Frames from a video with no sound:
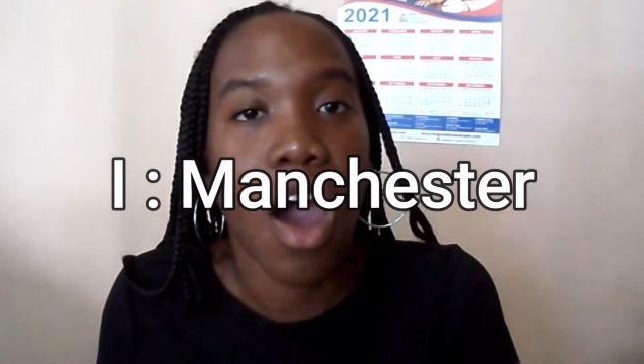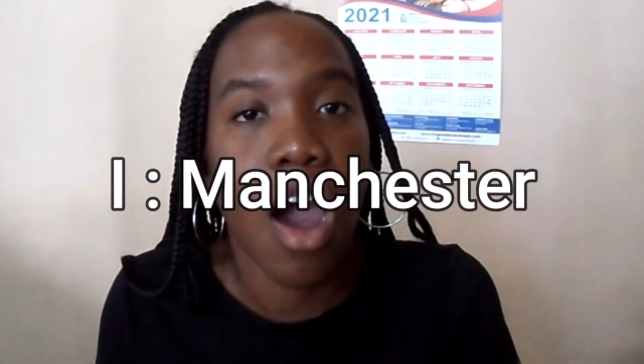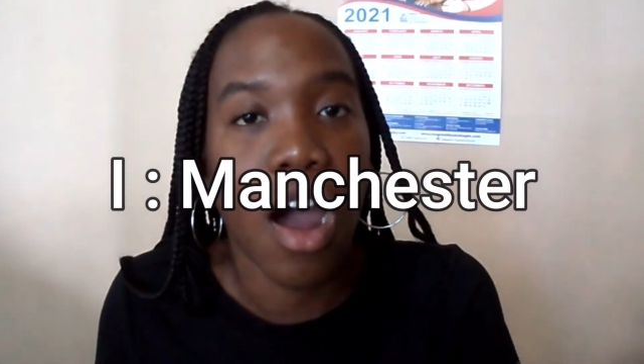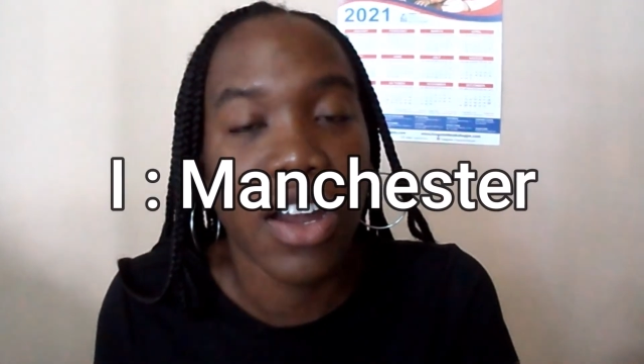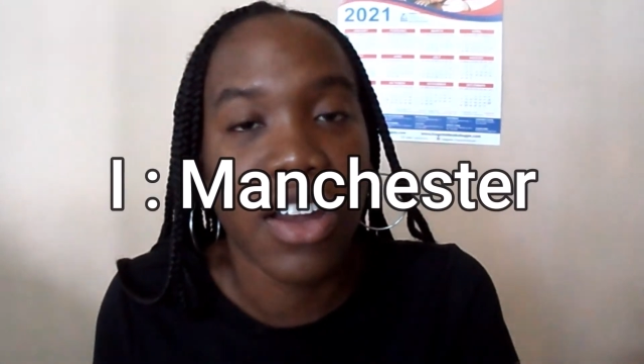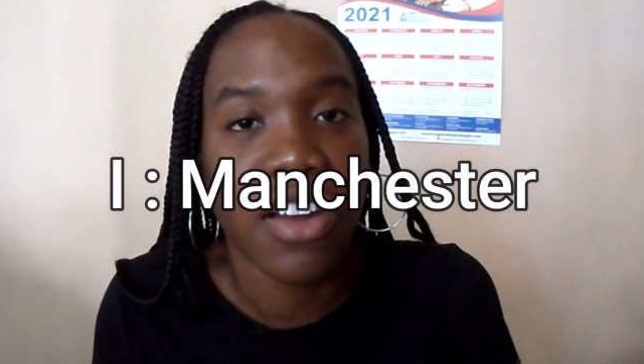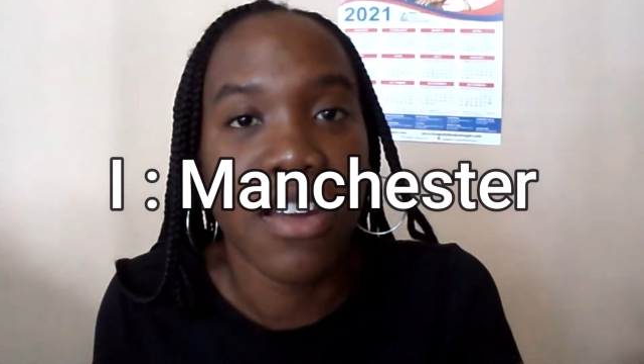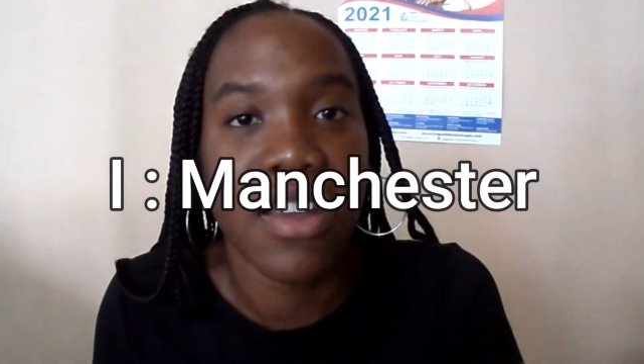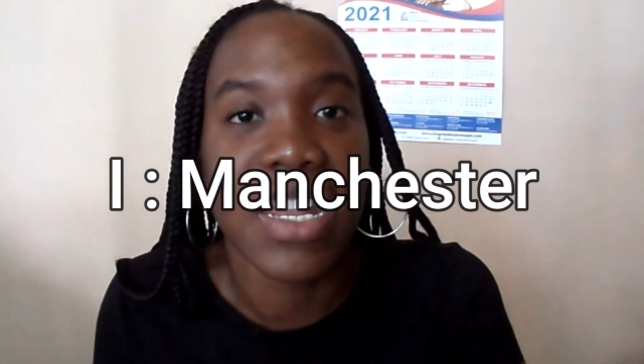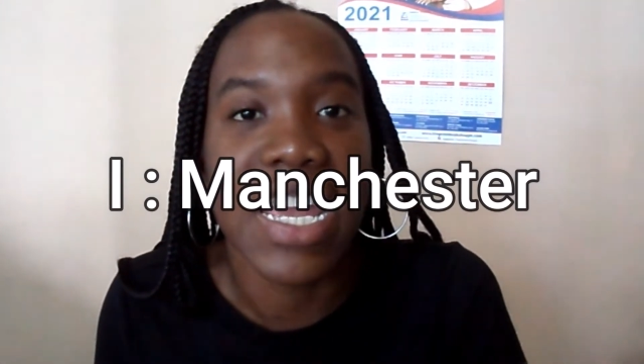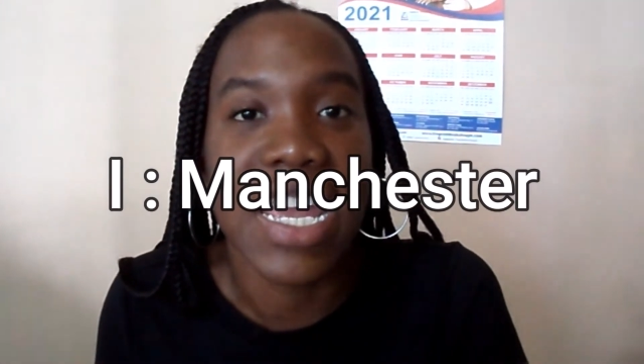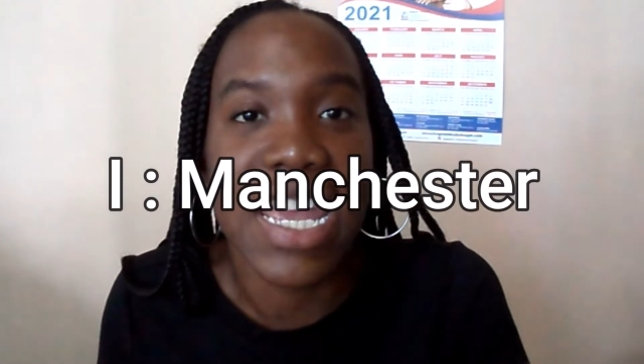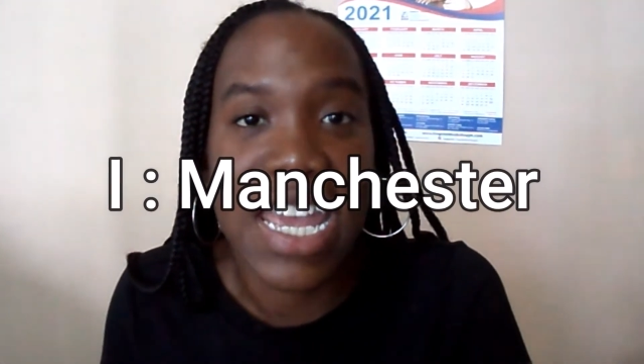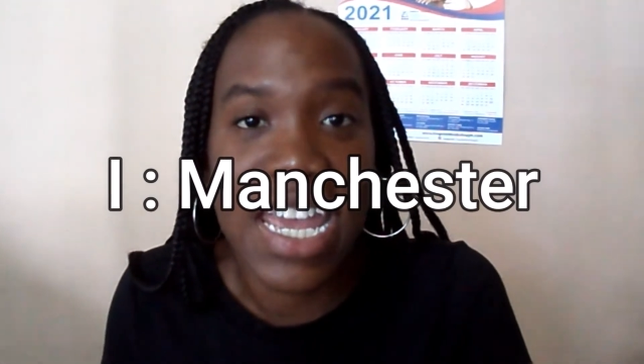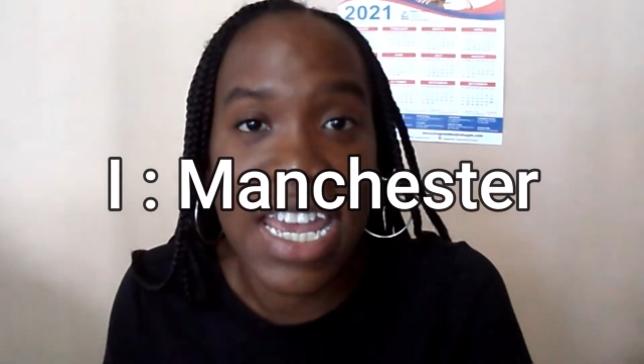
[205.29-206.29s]
occurred
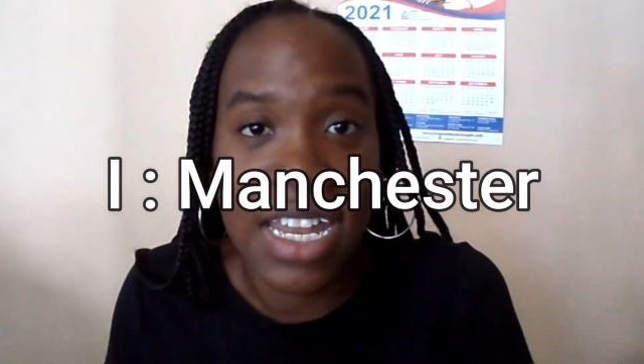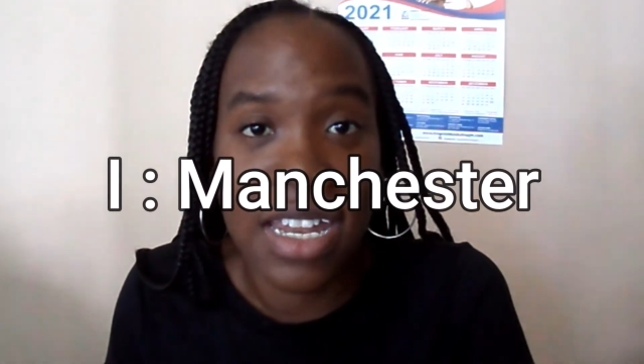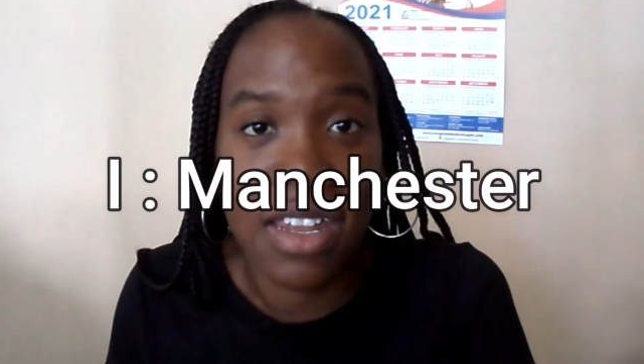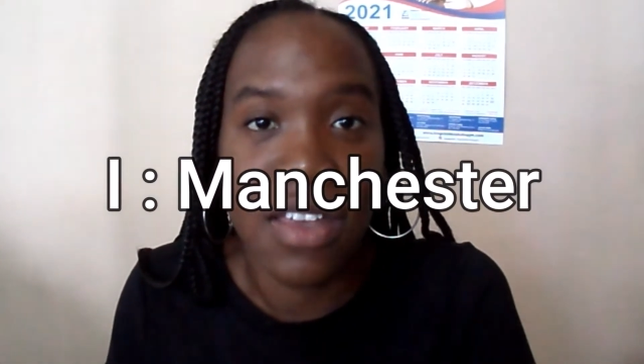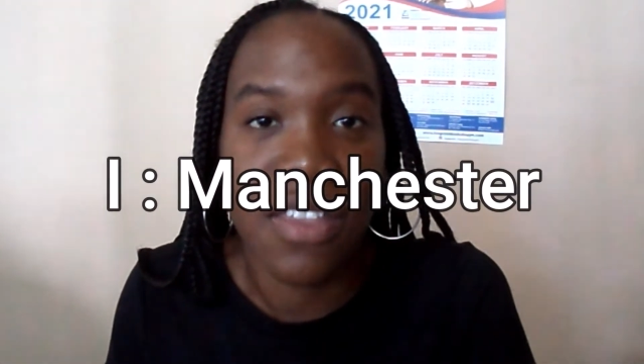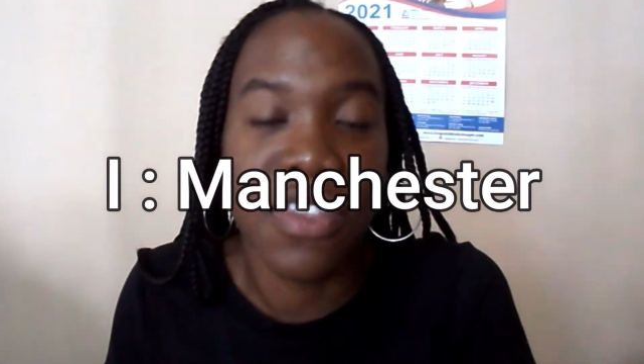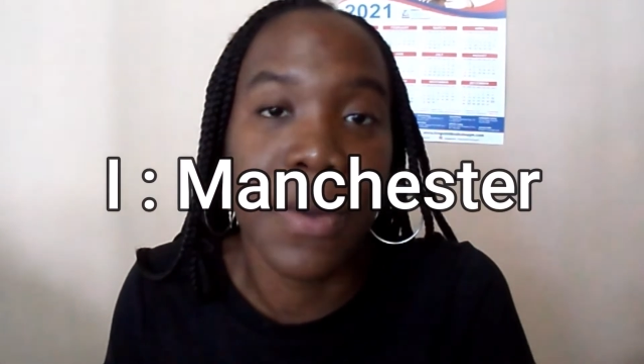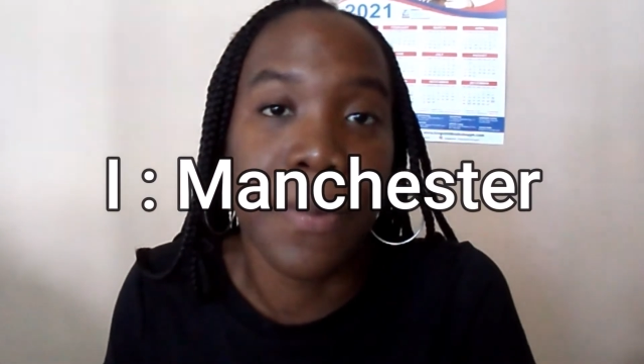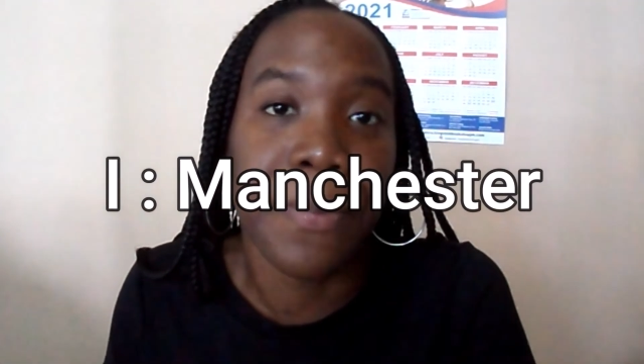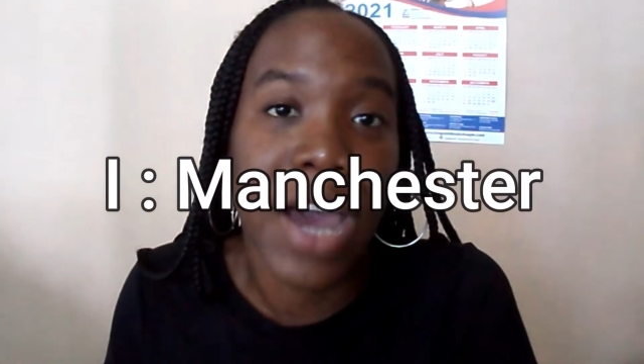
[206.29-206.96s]
in the